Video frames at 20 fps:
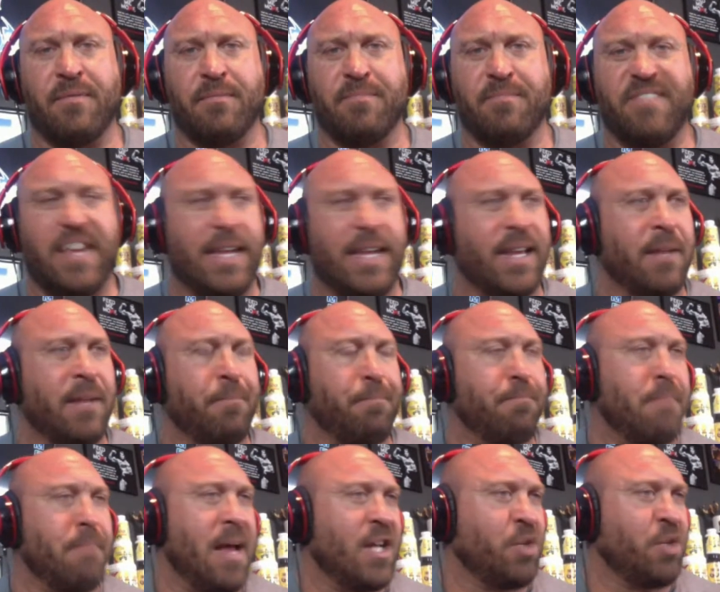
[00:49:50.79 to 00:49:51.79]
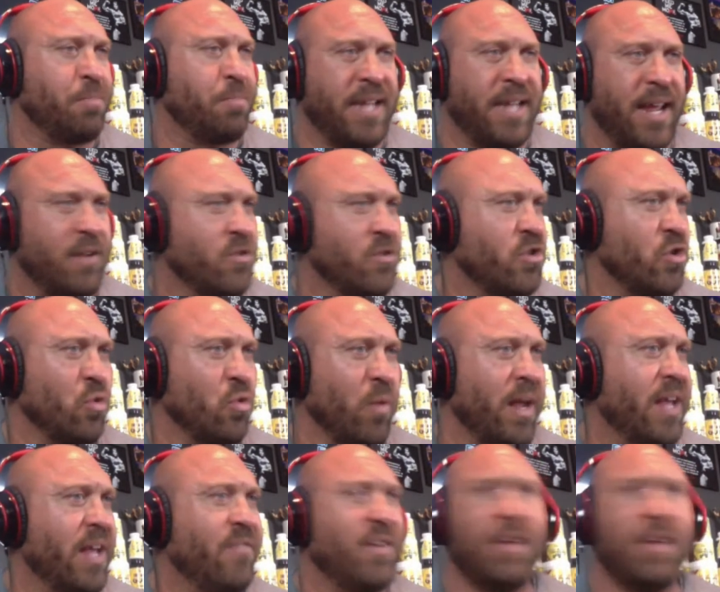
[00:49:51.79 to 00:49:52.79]
vegan mashed potatoes and
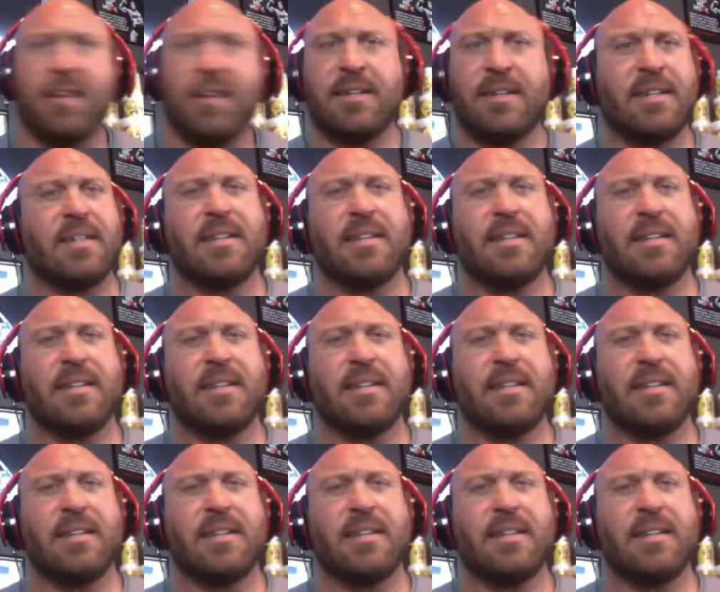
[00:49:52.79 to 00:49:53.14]
gravy.